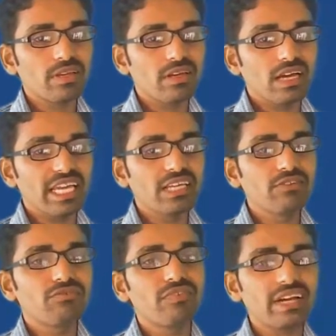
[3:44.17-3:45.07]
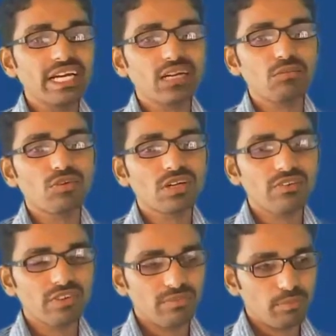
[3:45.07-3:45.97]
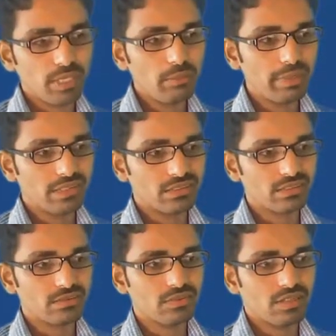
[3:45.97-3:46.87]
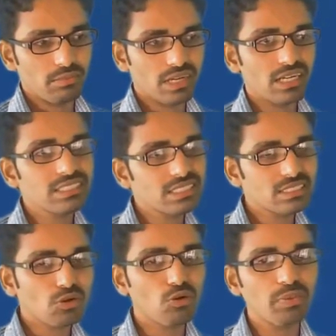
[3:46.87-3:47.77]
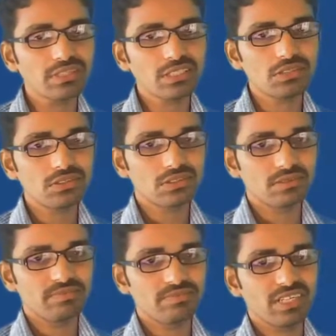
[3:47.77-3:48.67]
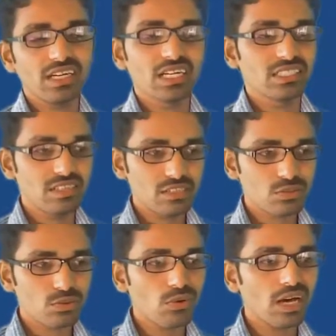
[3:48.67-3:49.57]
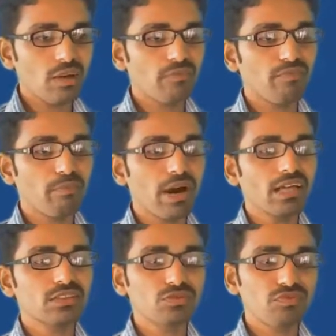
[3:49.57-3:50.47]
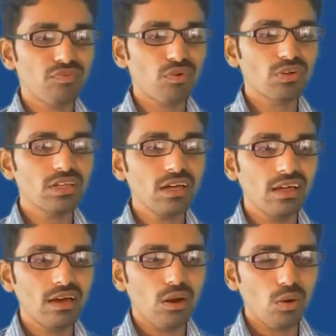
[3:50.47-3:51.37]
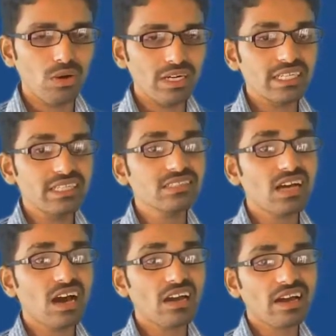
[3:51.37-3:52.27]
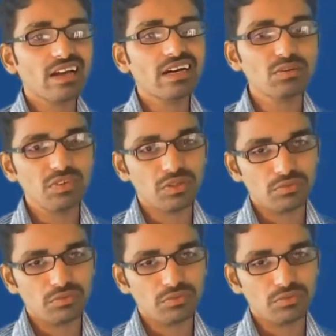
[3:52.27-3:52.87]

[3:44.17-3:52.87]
infinite amount of impedance, because it is a open circuit. There is no path to flow the voltage or current wave.